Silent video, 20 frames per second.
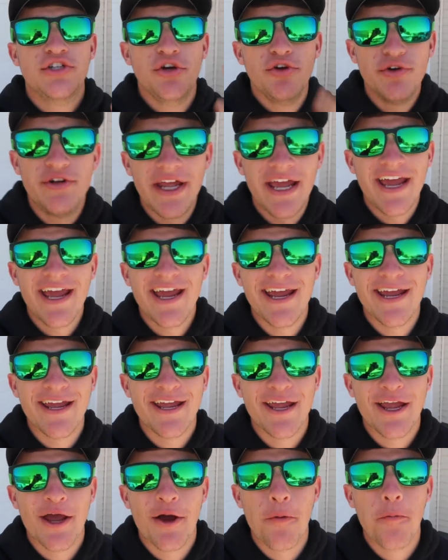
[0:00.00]

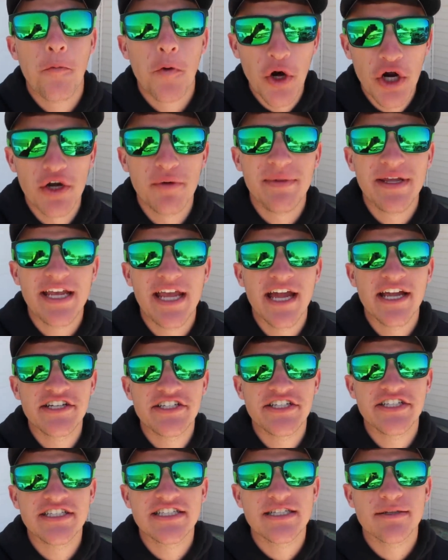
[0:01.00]
Today, we're gonna be
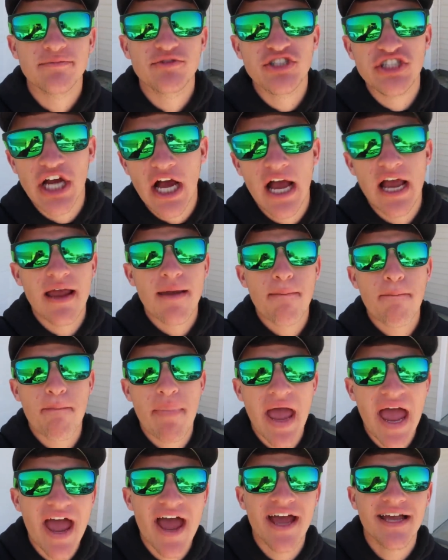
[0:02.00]
catching some giant
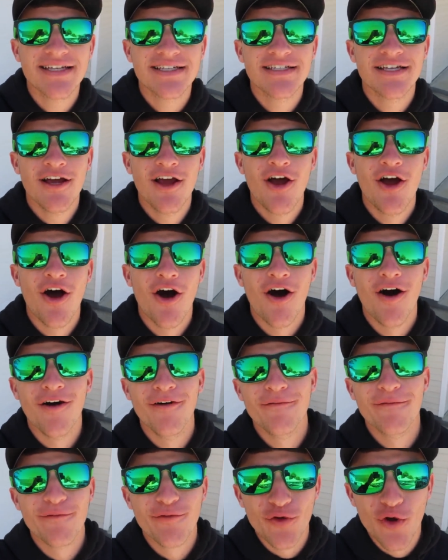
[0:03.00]
bass
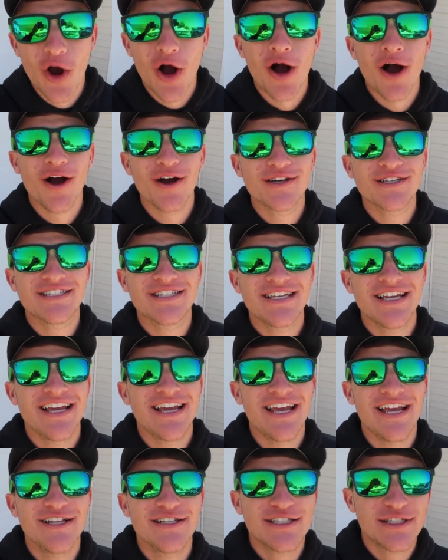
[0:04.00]
on frogs
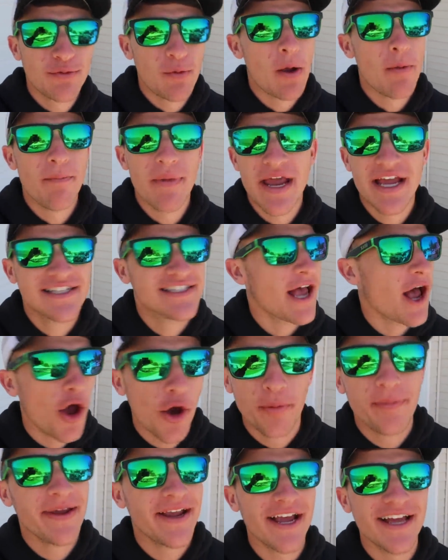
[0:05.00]
and swim baits. I
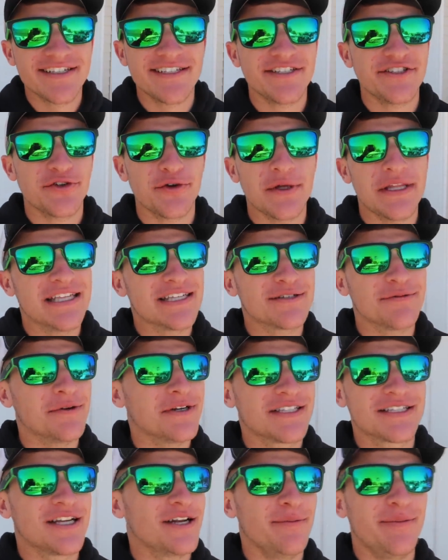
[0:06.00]
hope you guys enjoy this
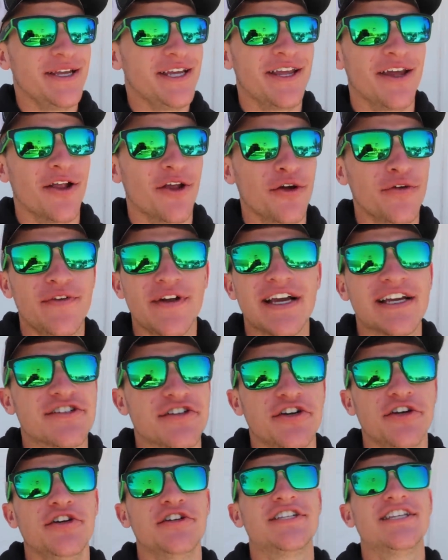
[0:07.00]
one. It's gonna be killer. If you guys
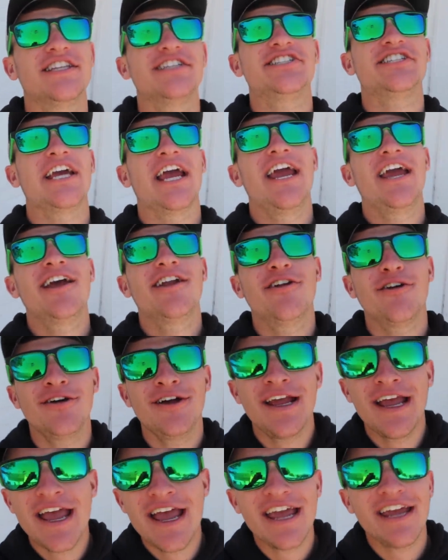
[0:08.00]
are new to the
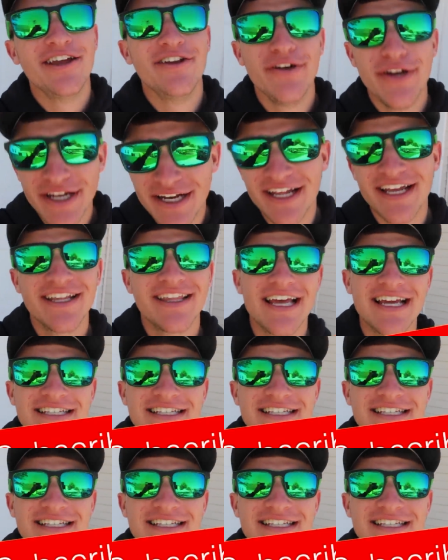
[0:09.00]
channel, you need to hit